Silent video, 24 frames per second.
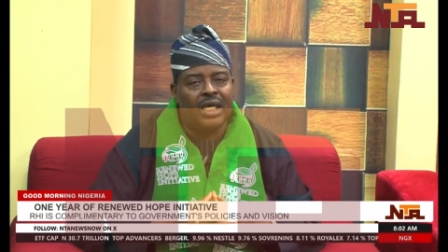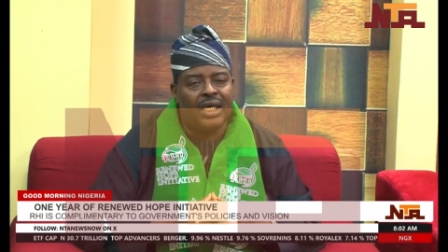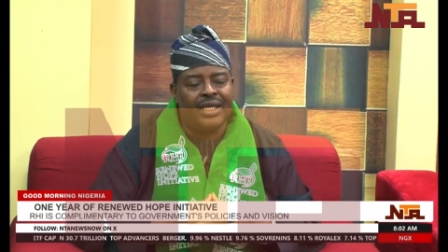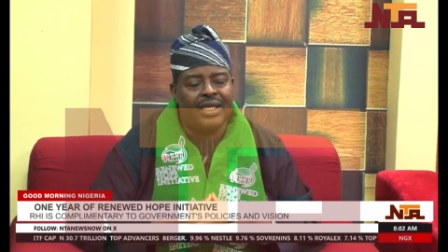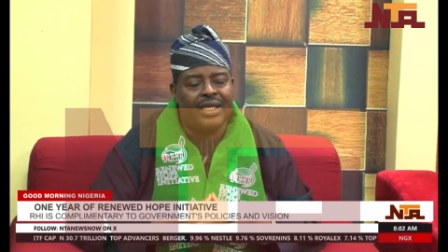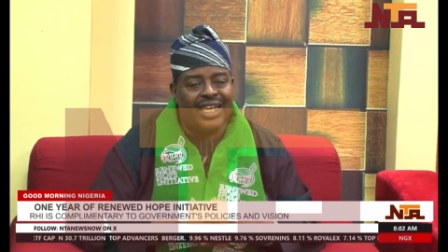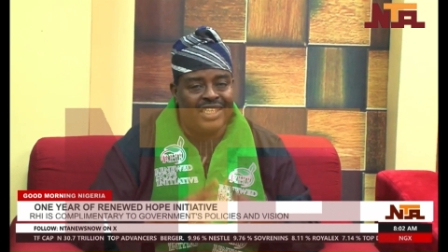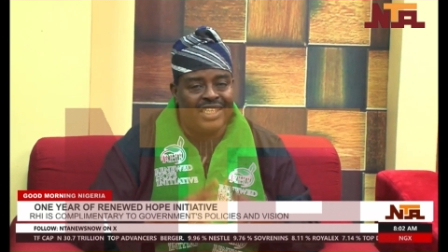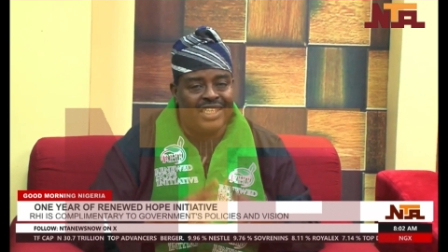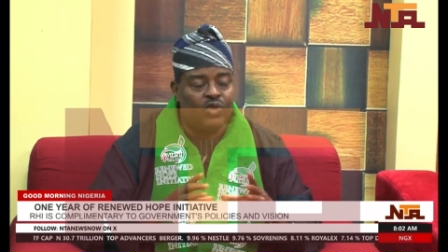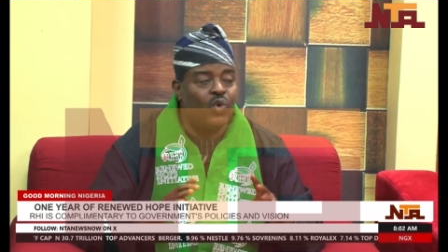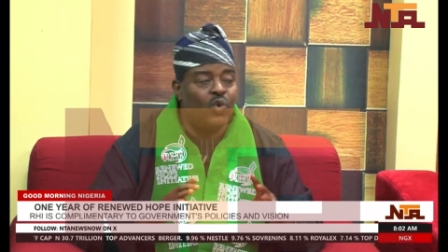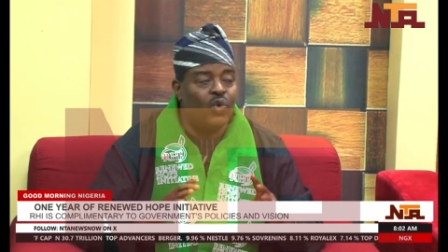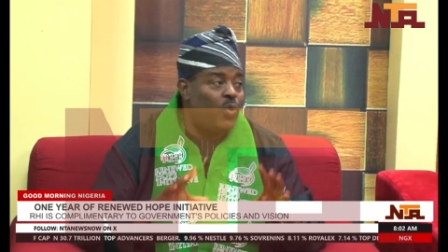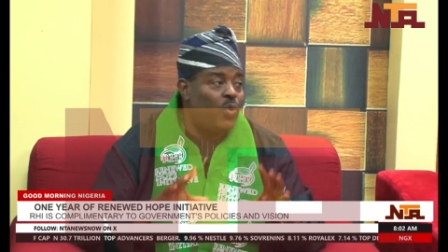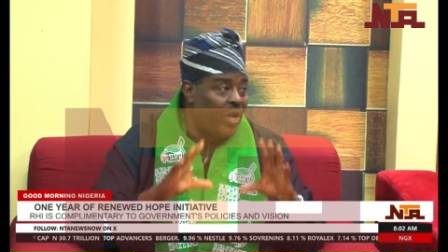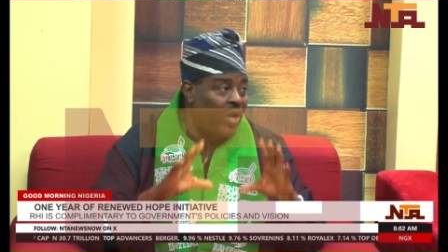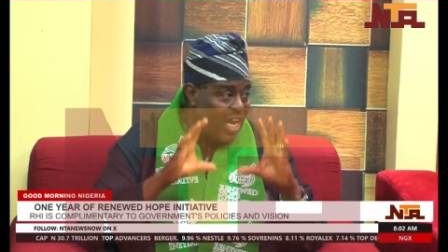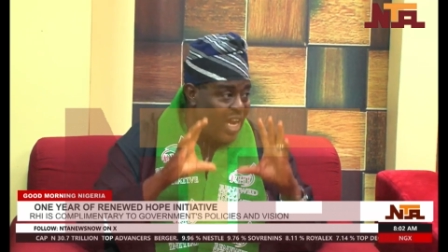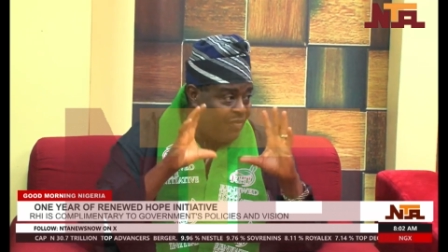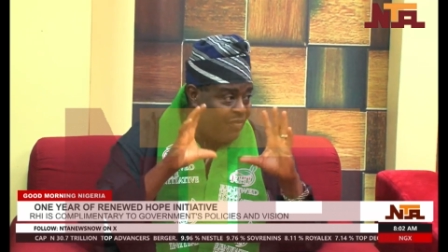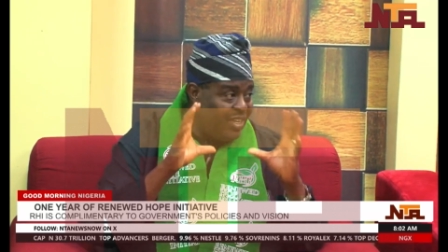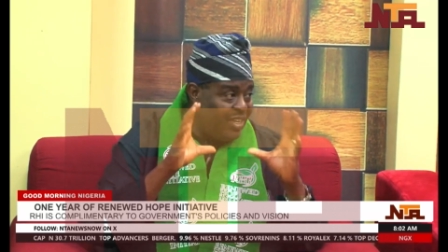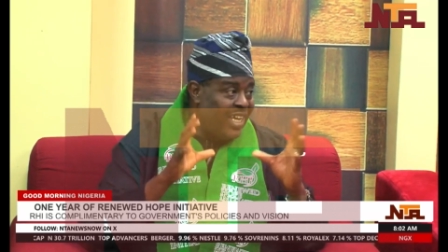That is why we
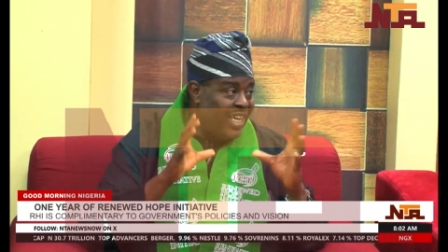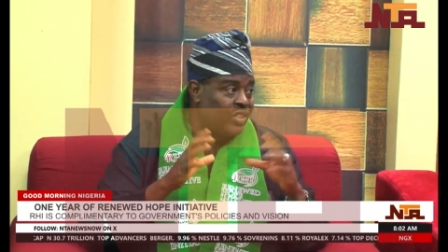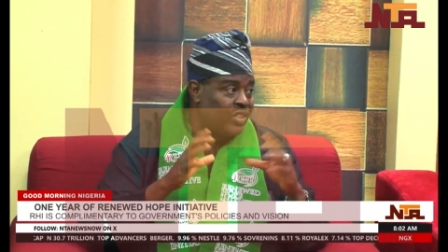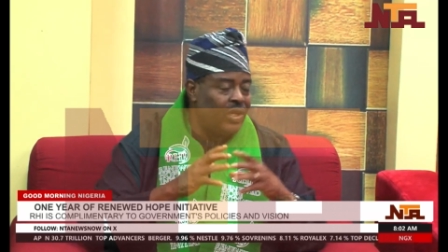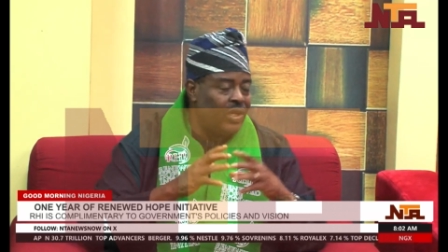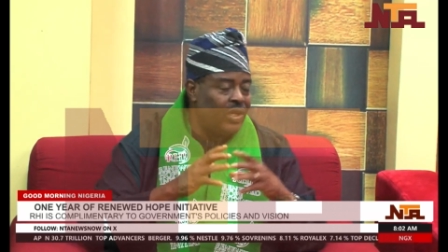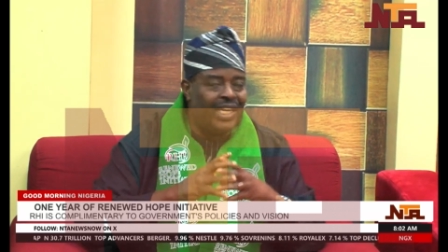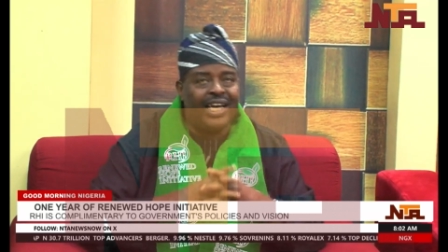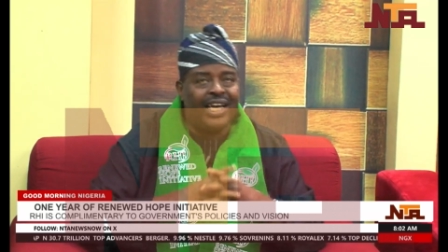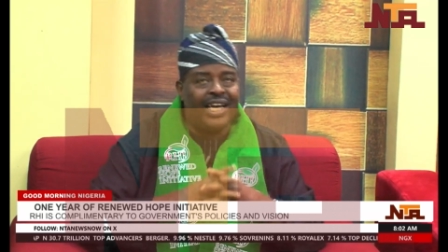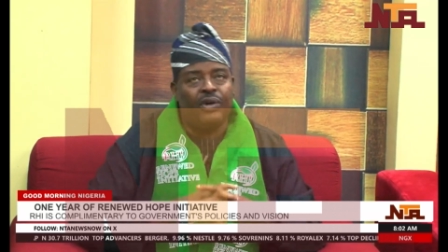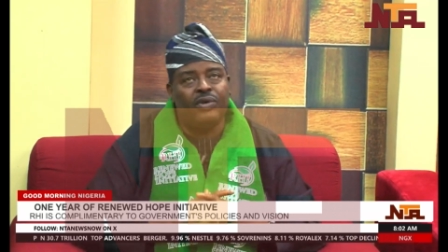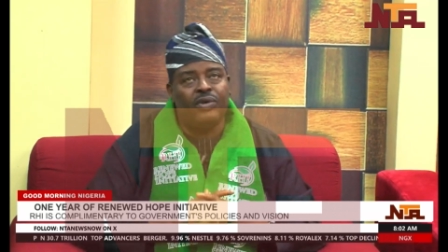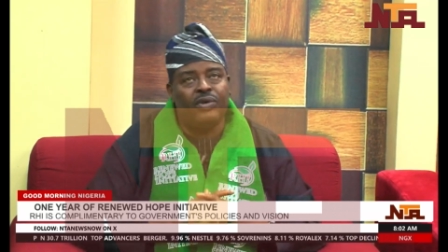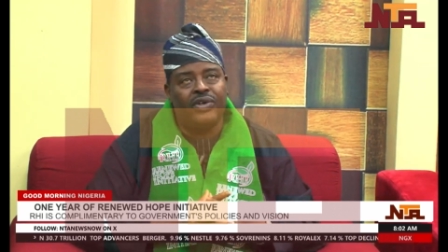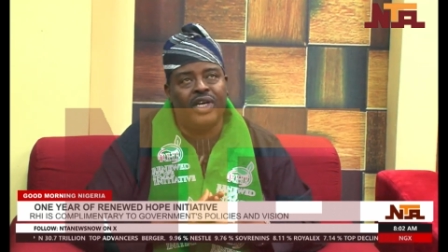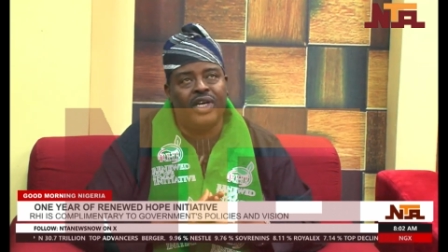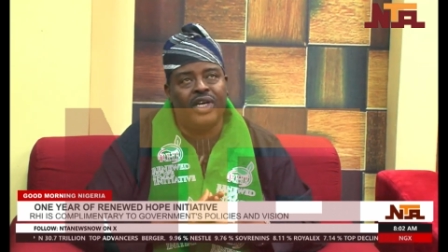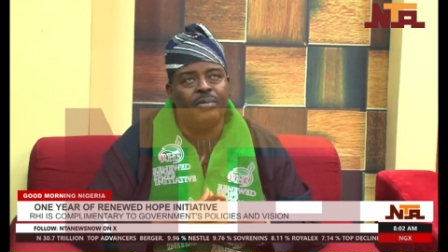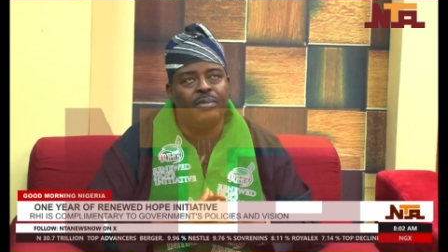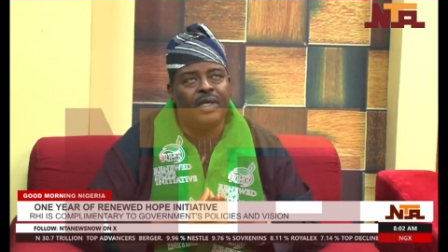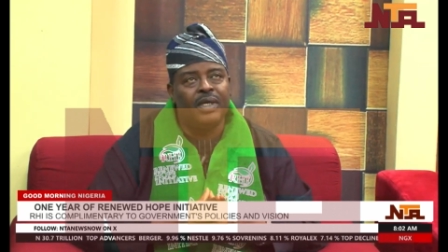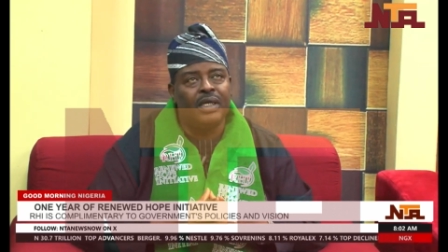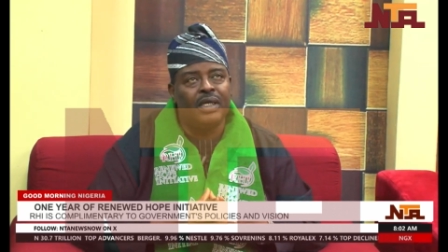have that
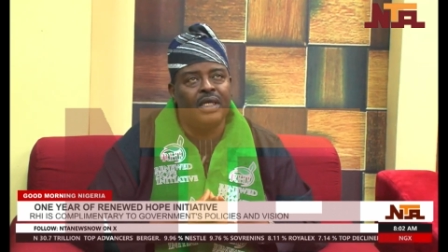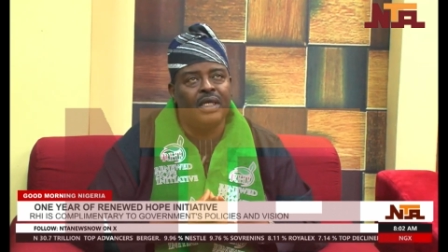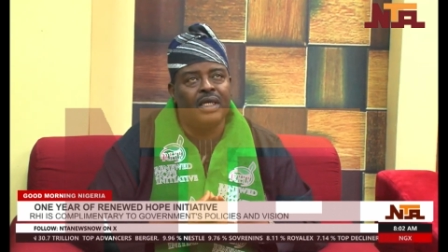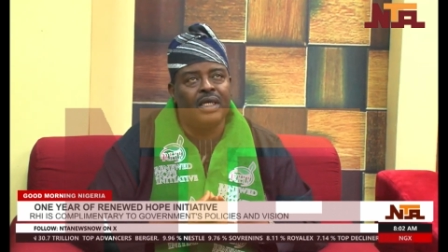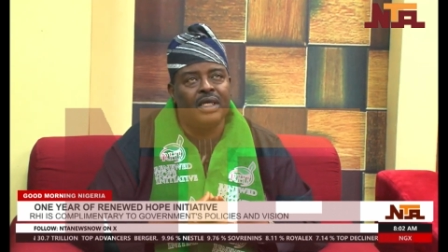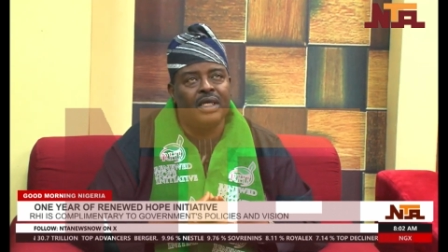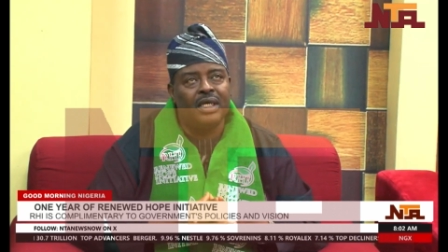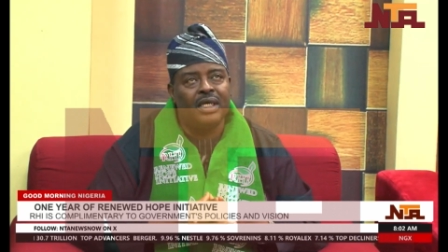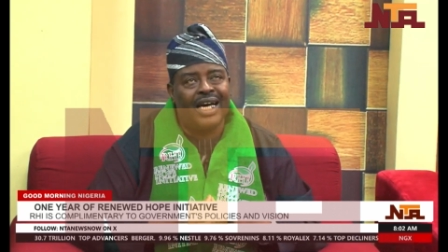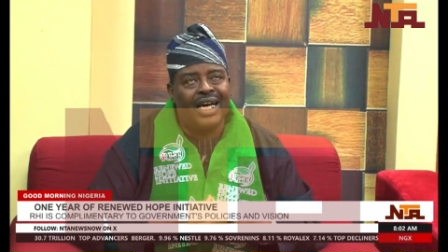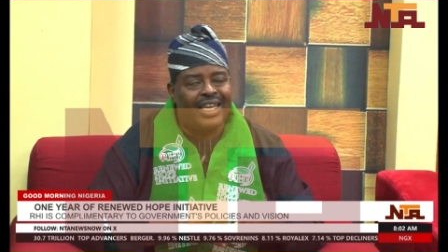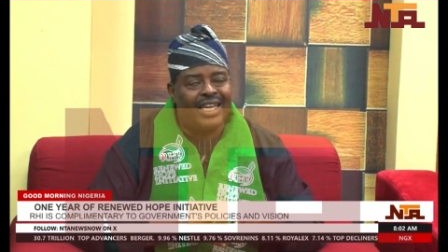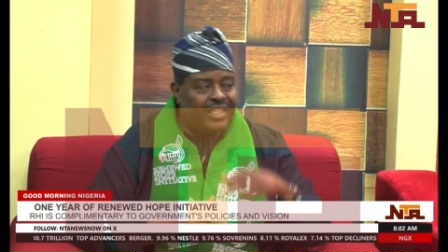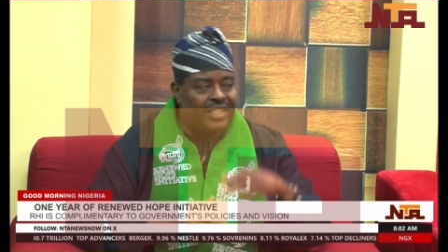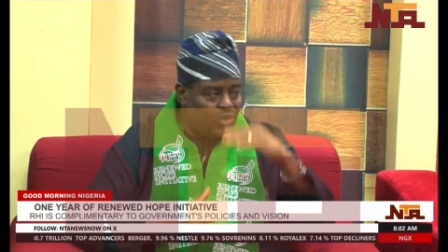organogram. At